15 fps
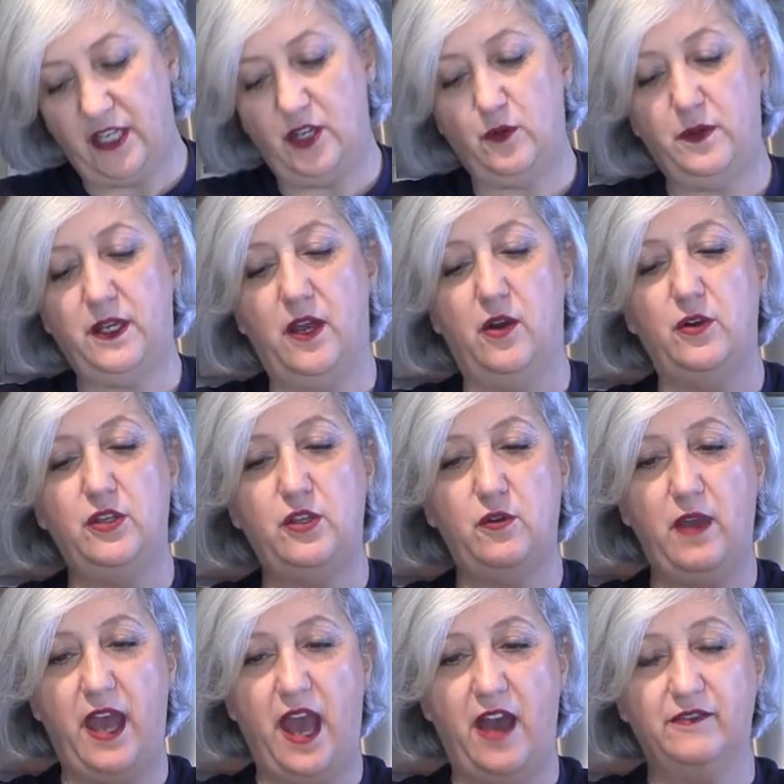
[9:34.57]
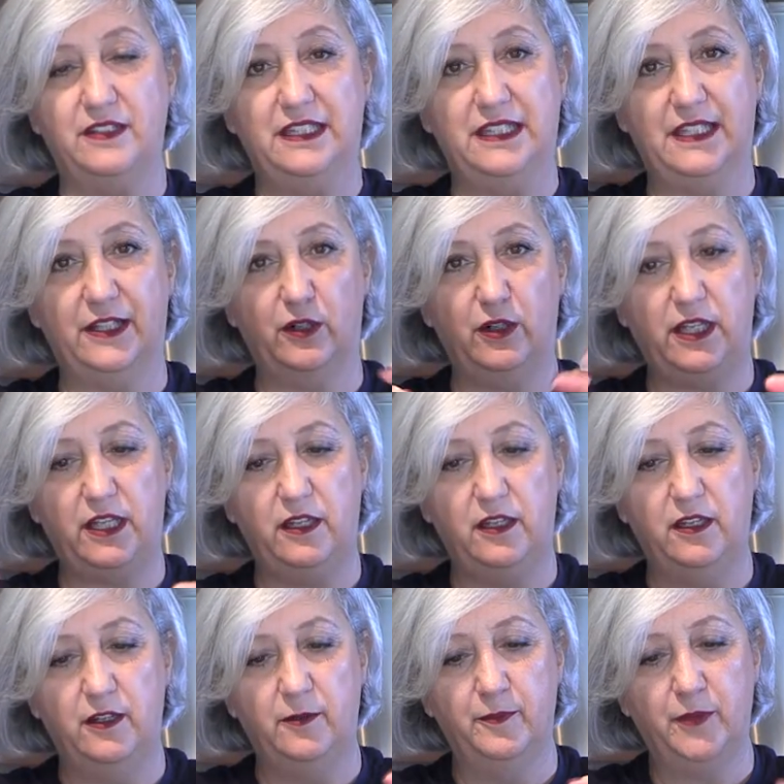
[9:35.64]
here we go, you have literally
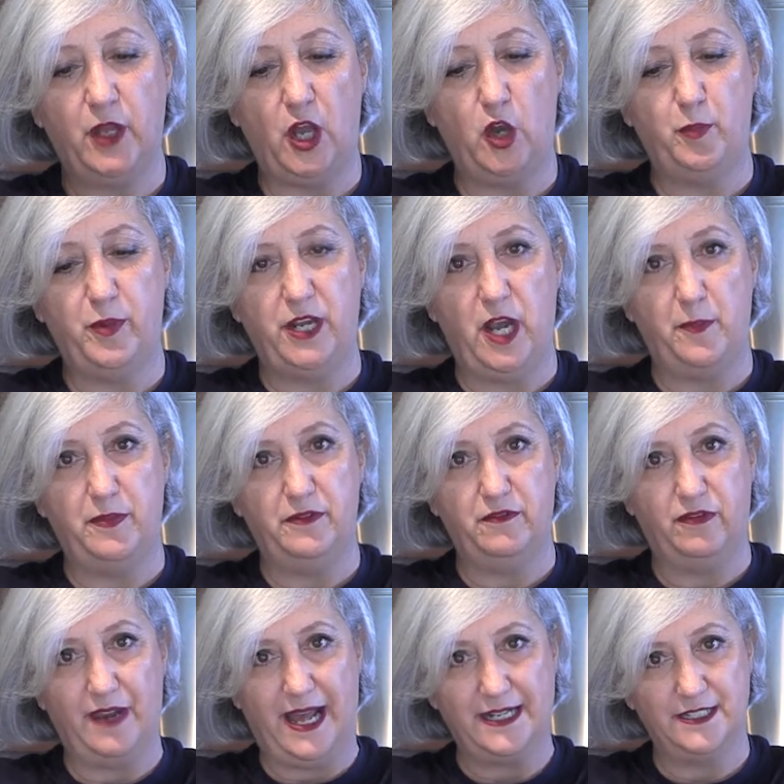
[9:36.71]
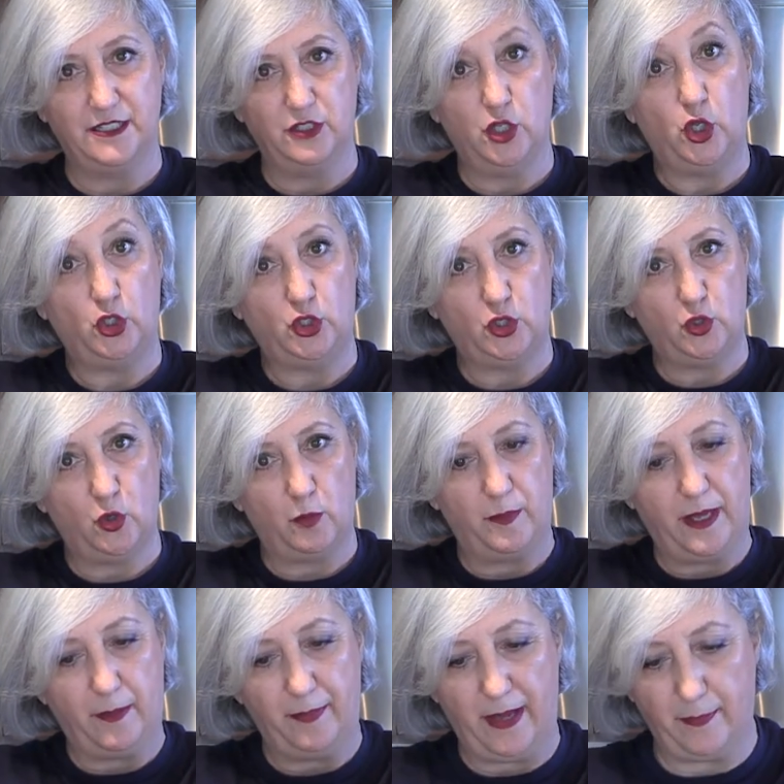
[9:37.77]
opened up and flattened your
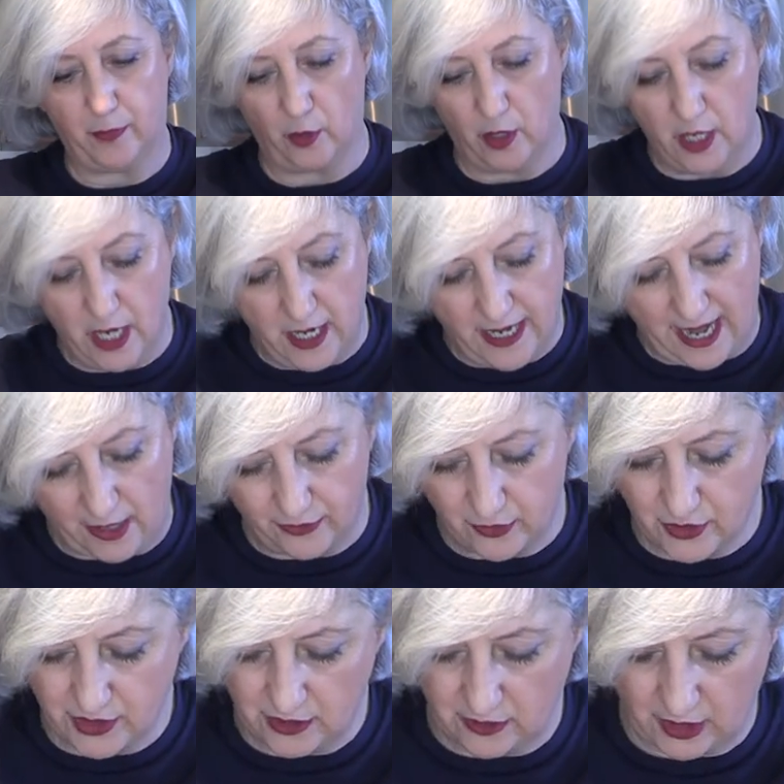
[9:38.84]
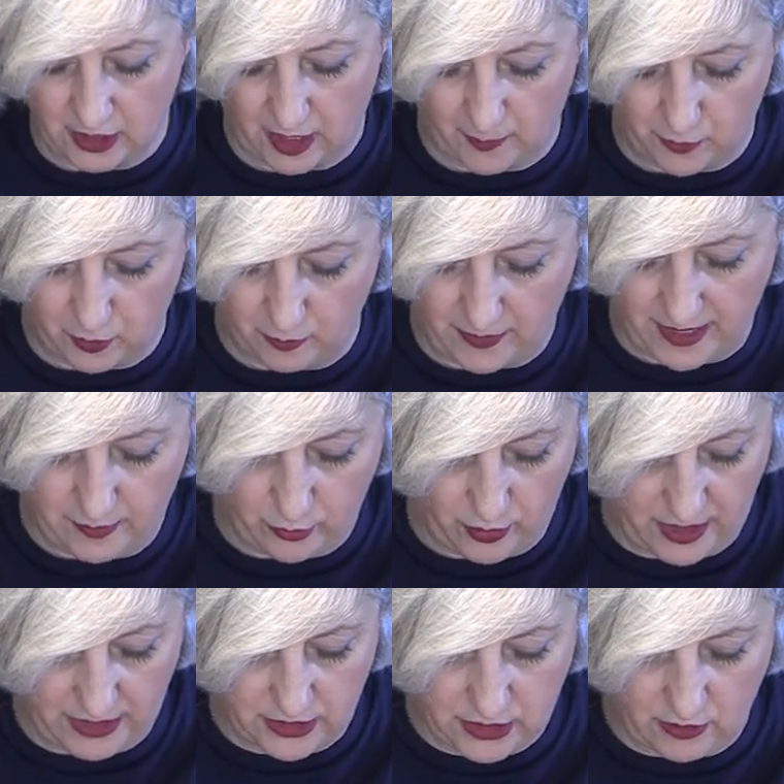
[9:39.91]
bell pepper. Now there's still a couple of
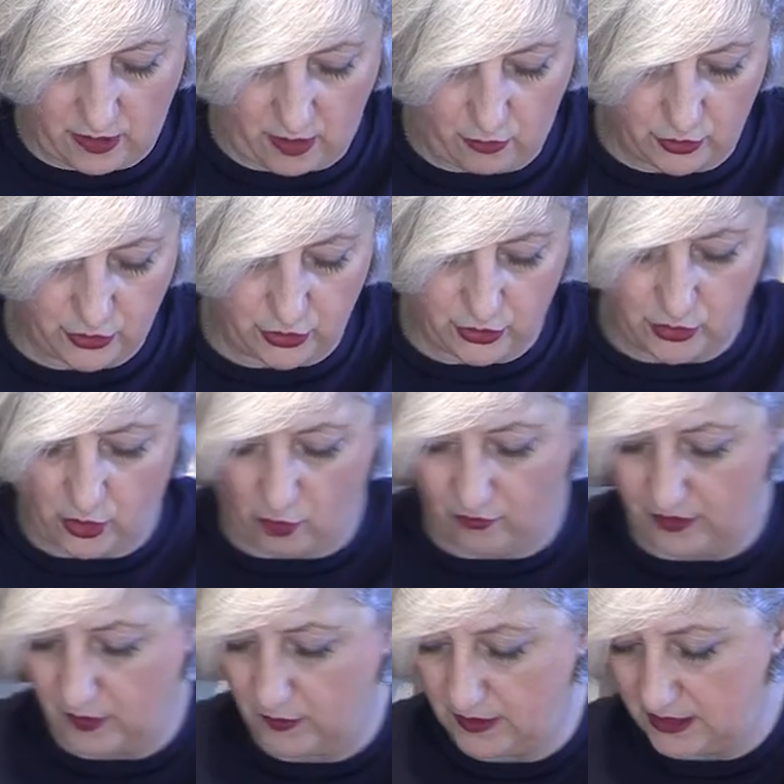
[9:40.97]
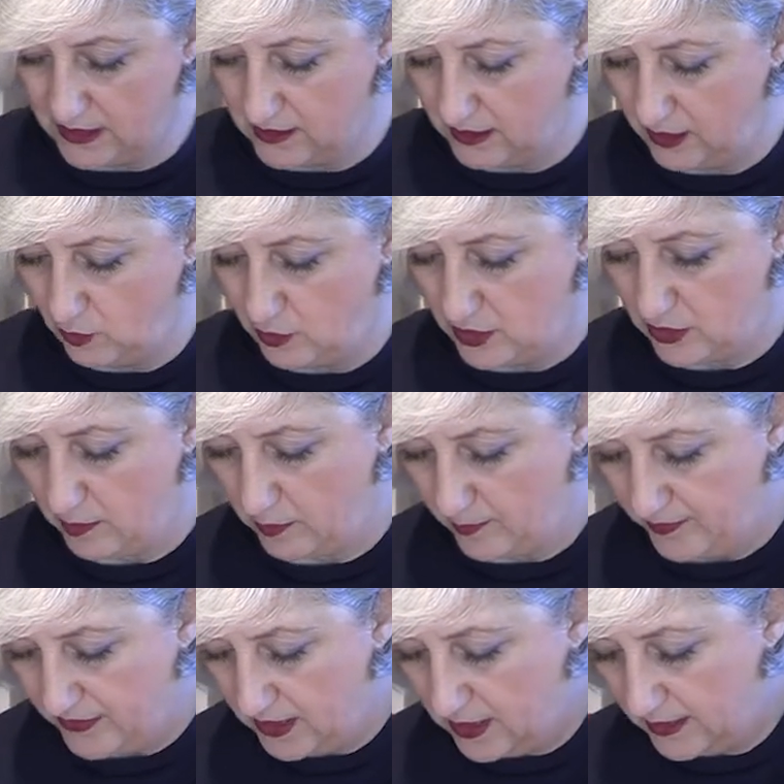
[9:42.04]
membranes, so I will just go very easily with
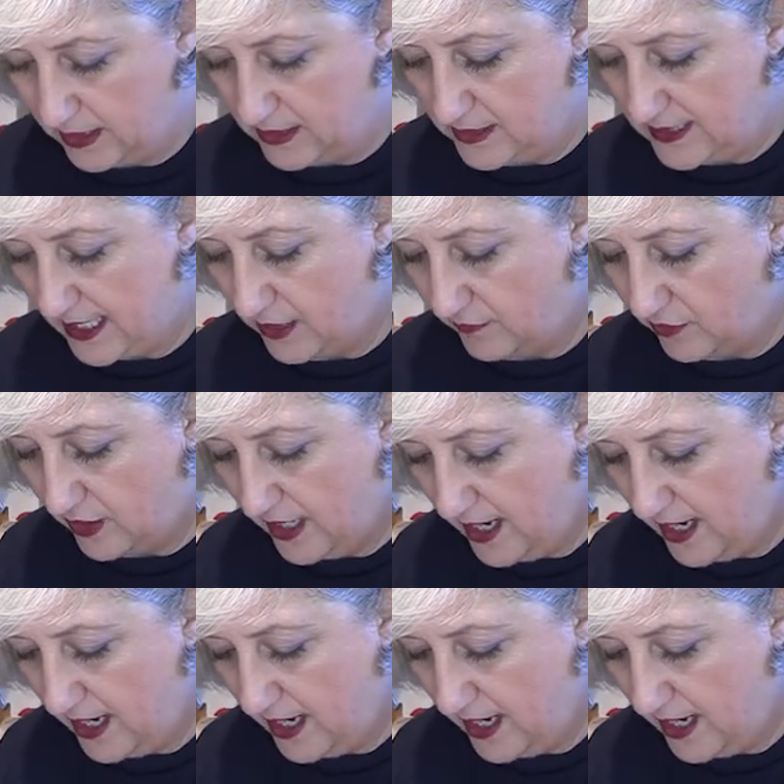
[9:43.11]
the inside of your